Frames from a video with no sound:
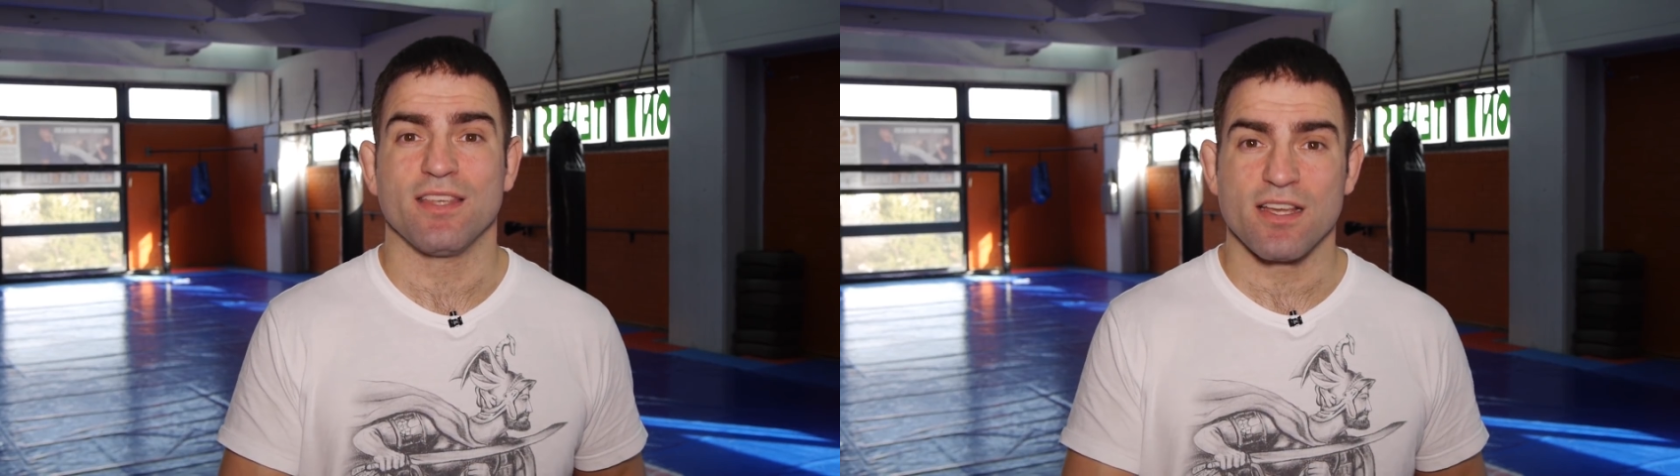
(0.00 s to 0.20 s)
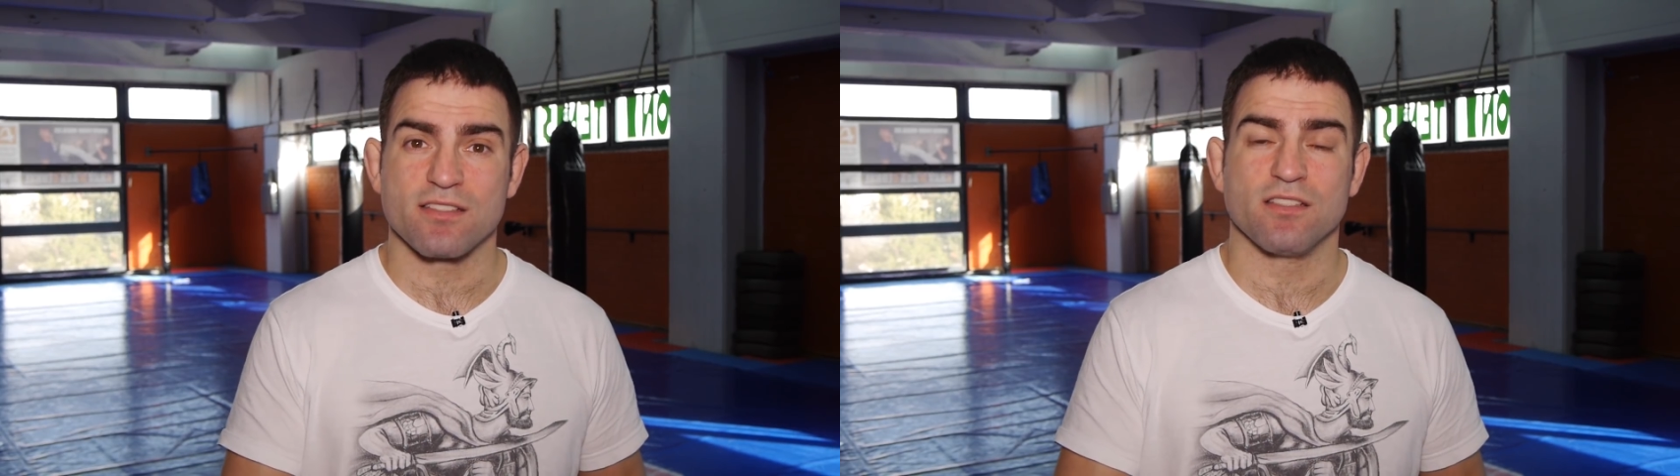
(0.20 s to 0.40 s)

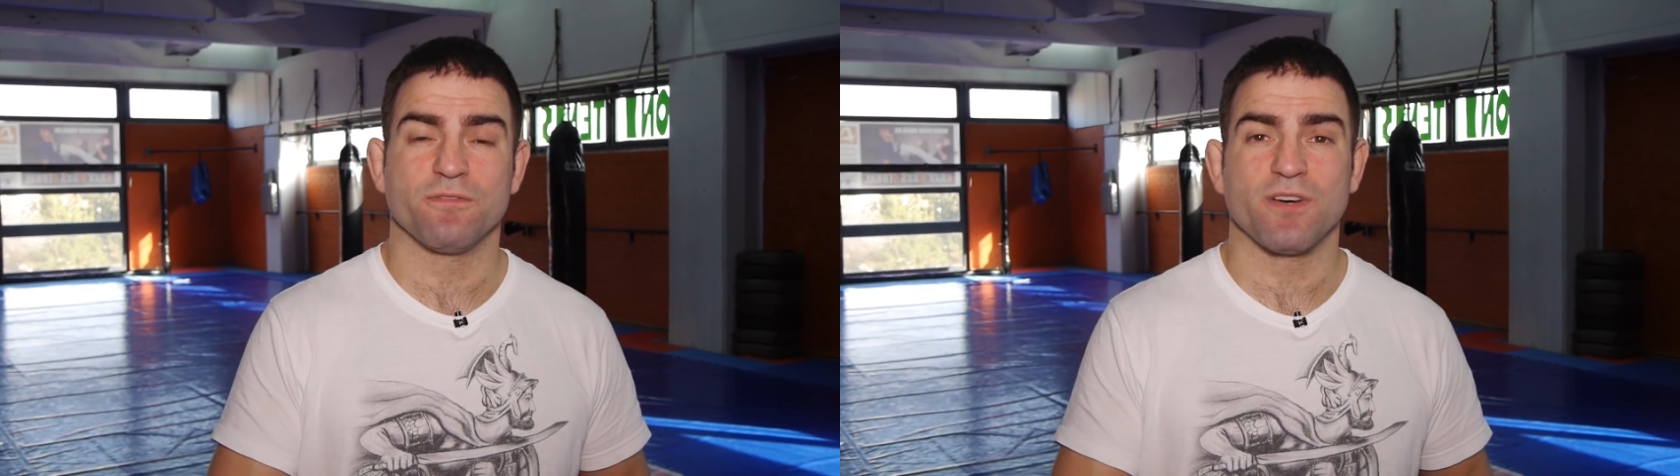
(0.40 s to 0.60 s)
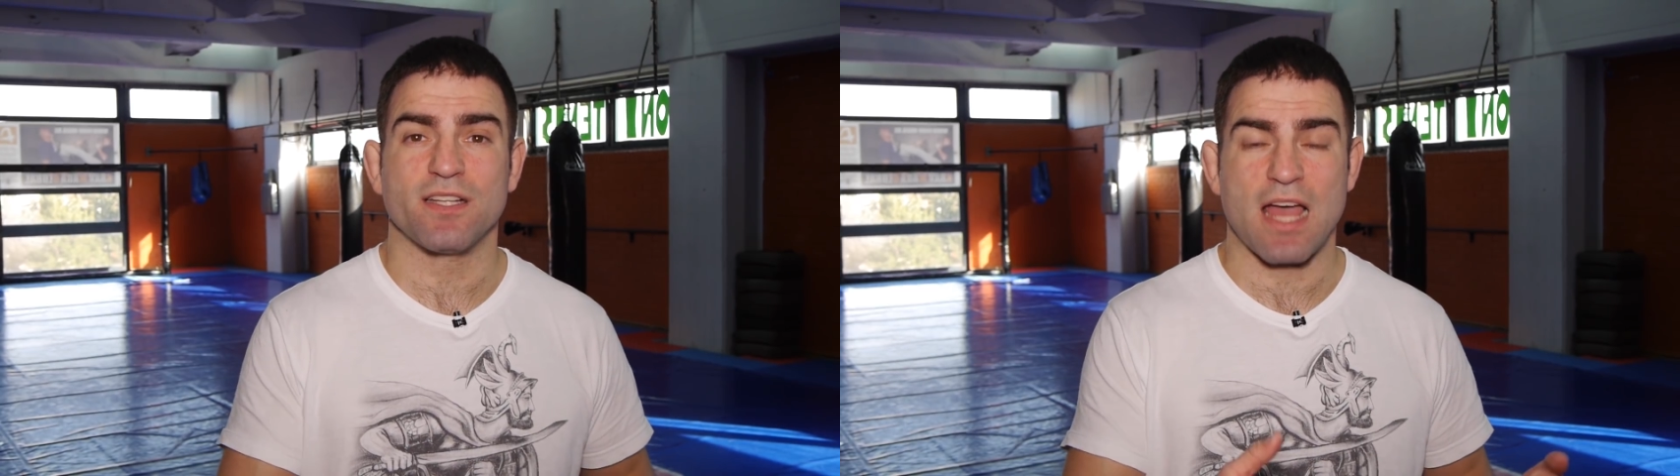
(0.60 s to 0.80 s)
Yes,
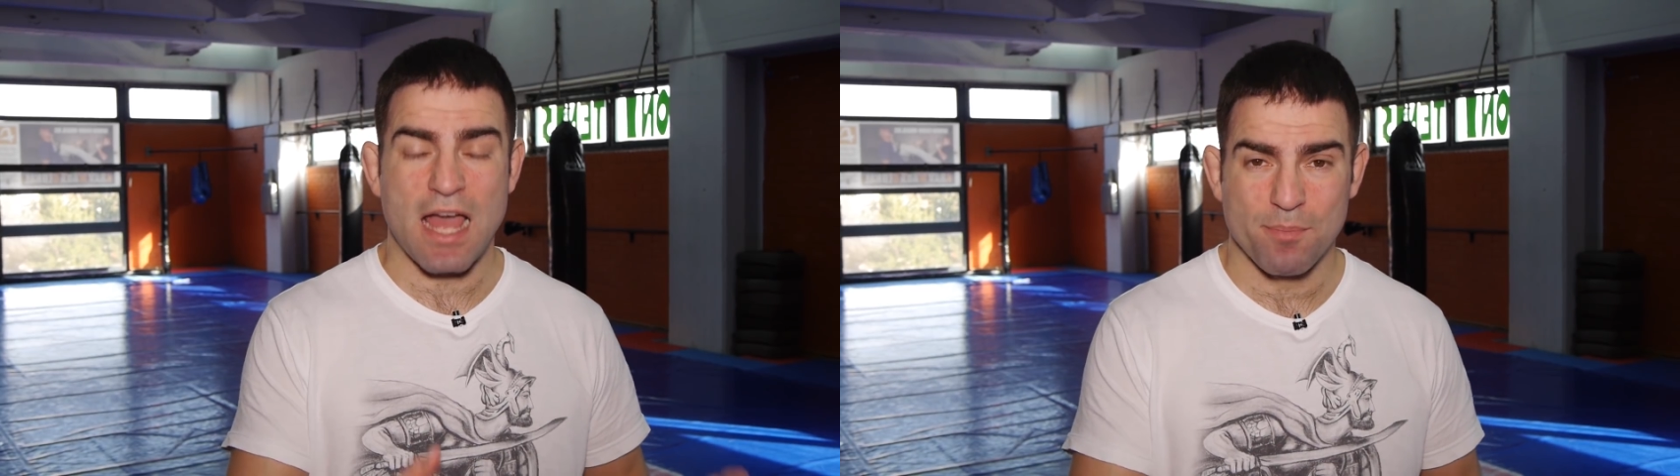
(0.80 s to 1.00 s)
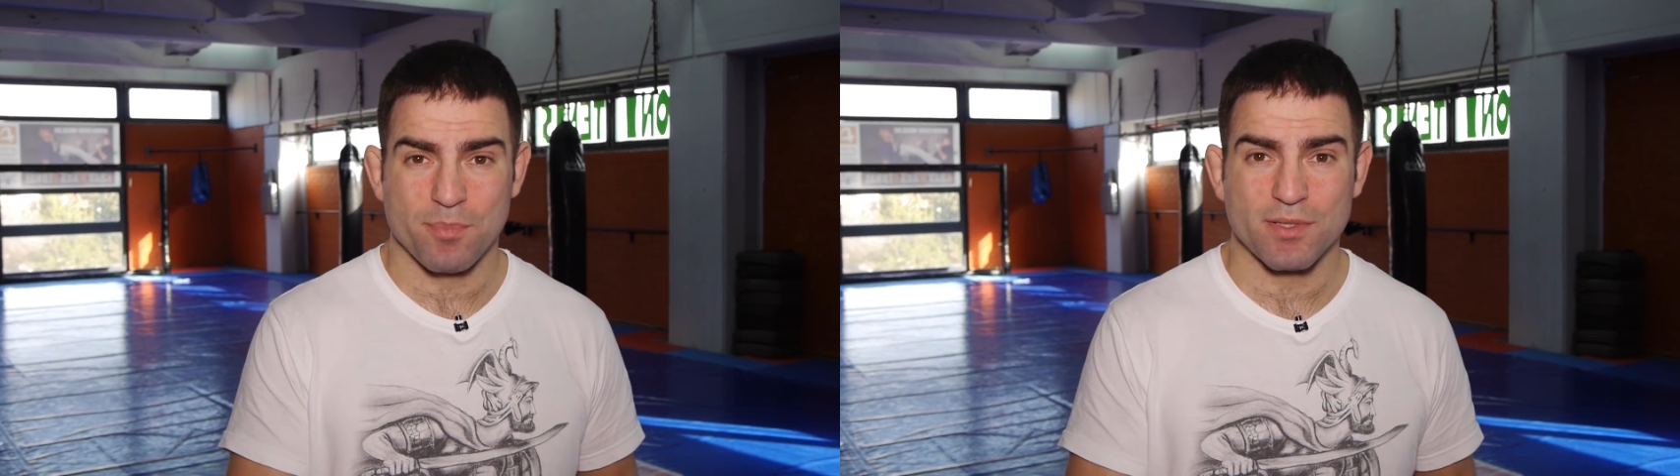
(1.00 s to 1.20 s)
the fight
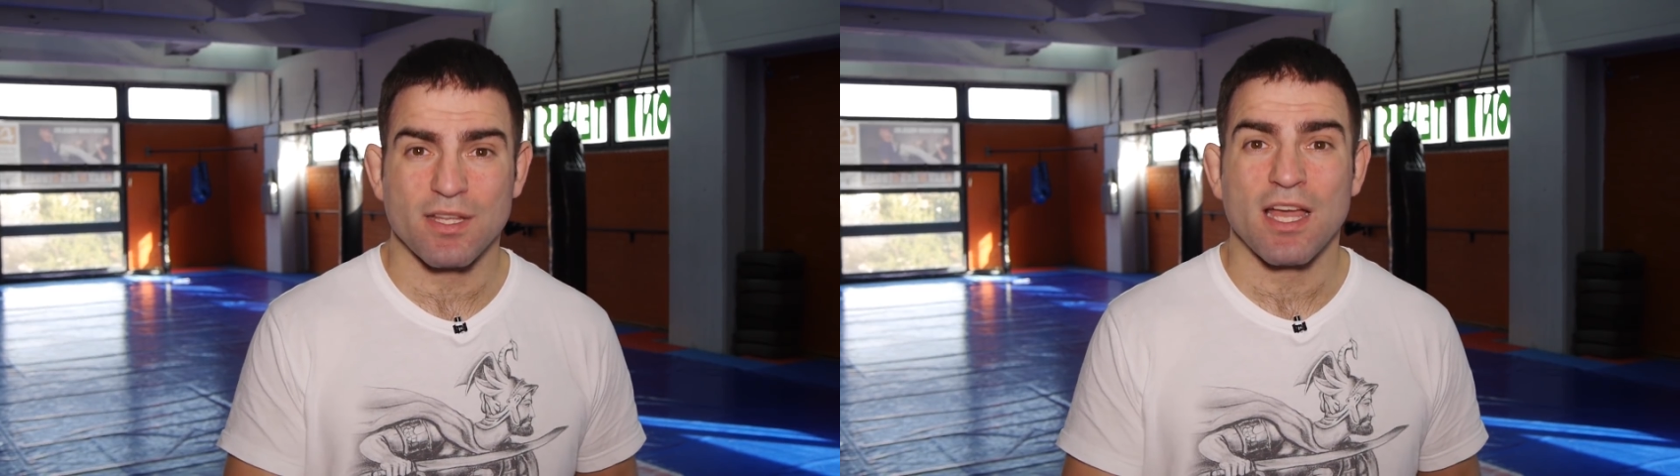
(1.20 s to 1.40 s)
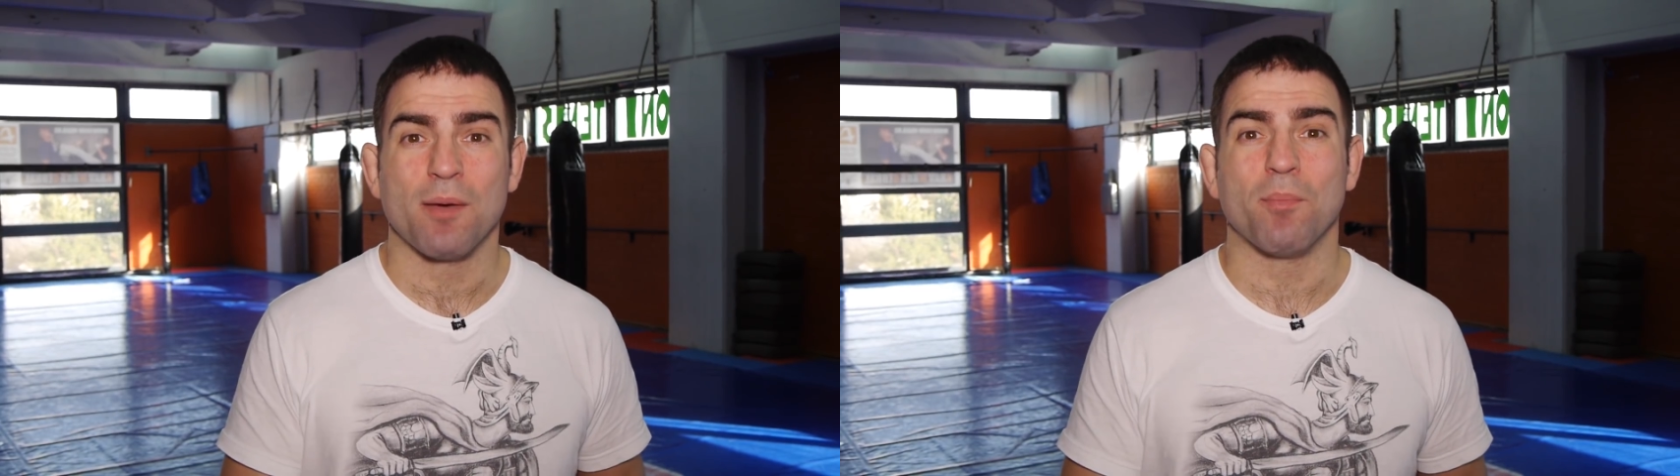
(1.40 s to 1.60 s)
happened,